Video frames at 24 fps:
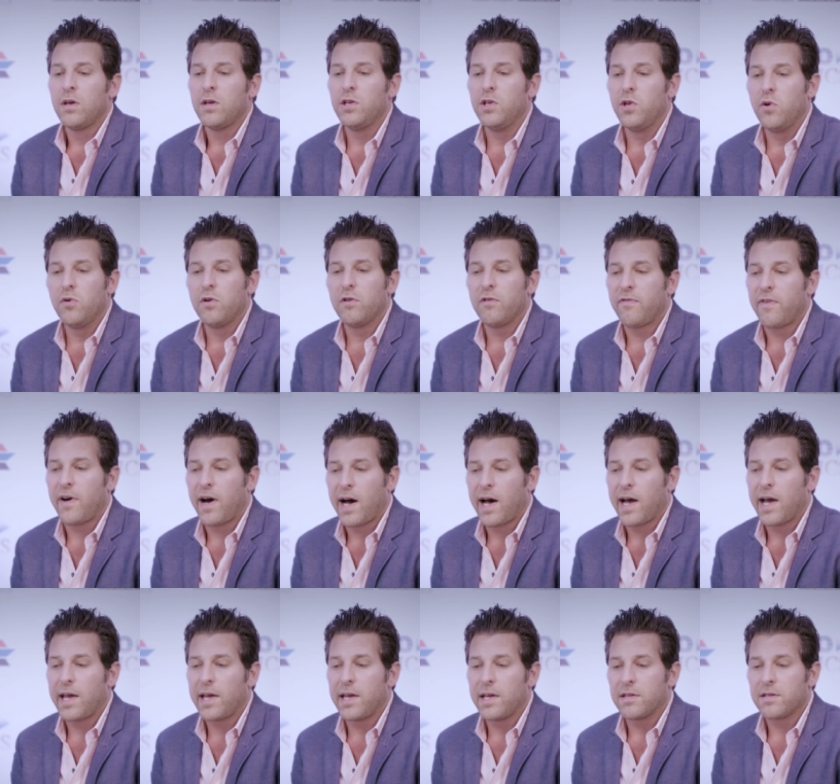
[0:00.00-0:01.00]

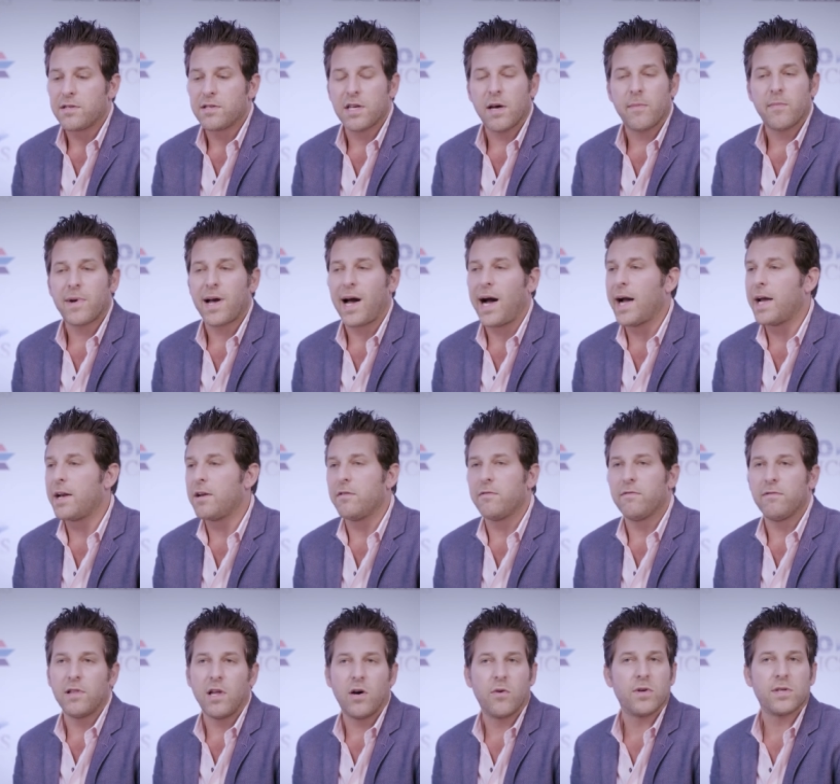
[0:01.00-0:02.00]
unify in some kind
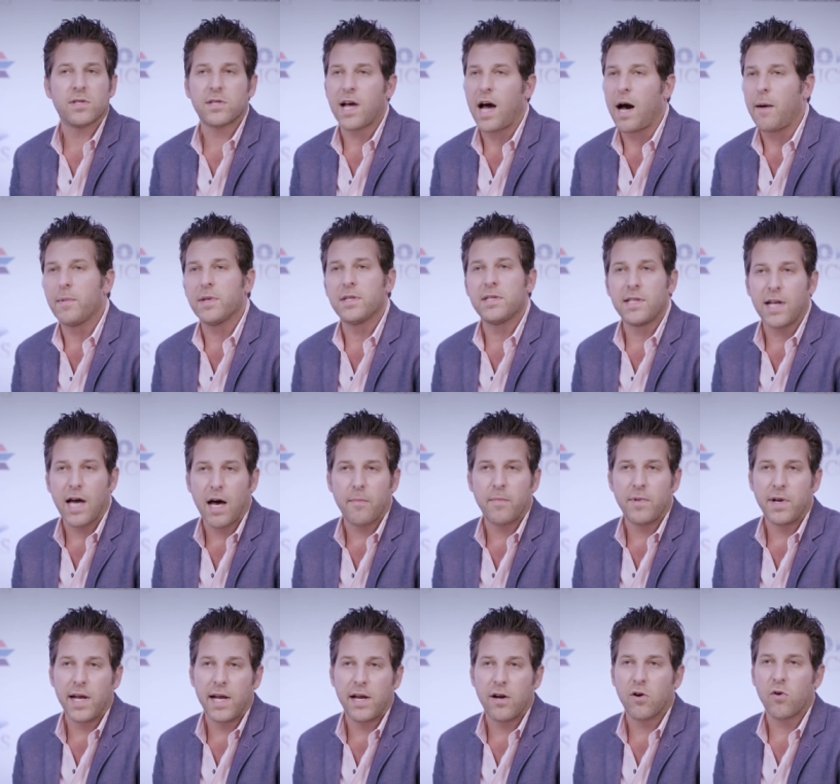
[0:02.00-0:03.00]
of lowest common
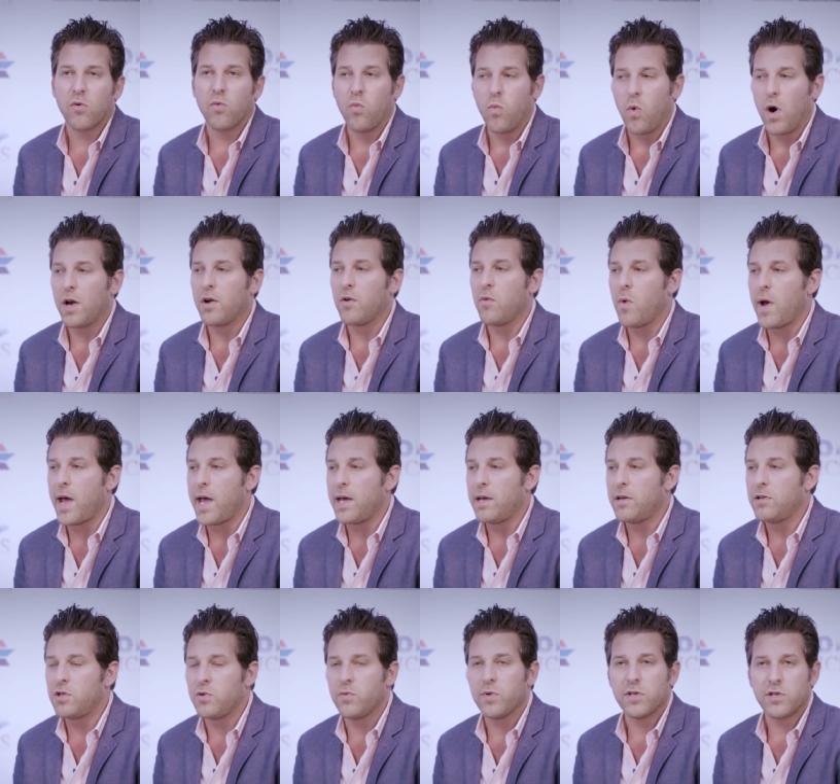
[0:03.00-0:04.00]
denominator, one
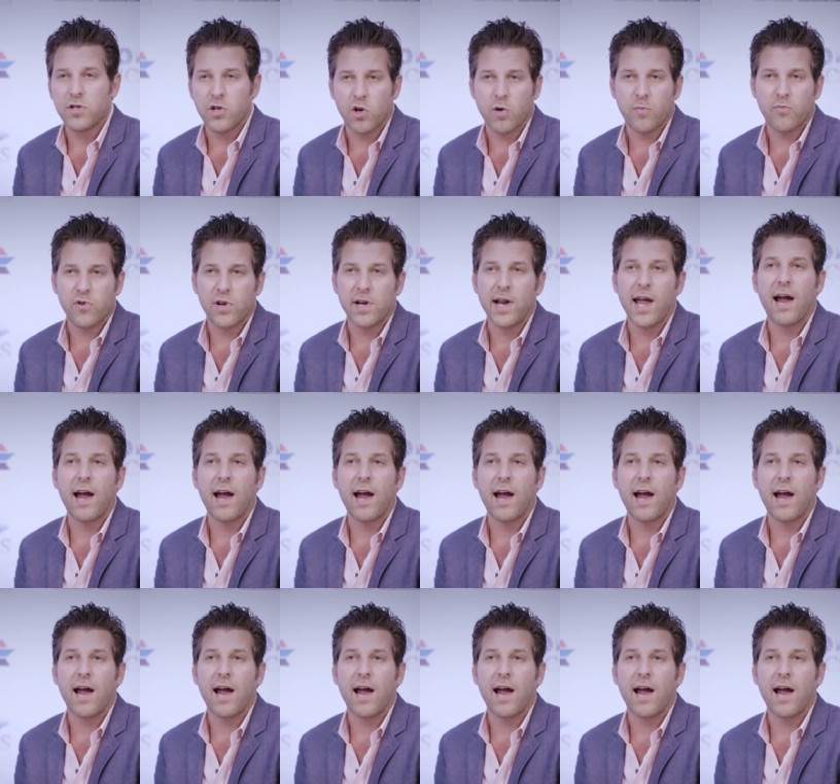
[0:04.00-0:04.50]
way to interpret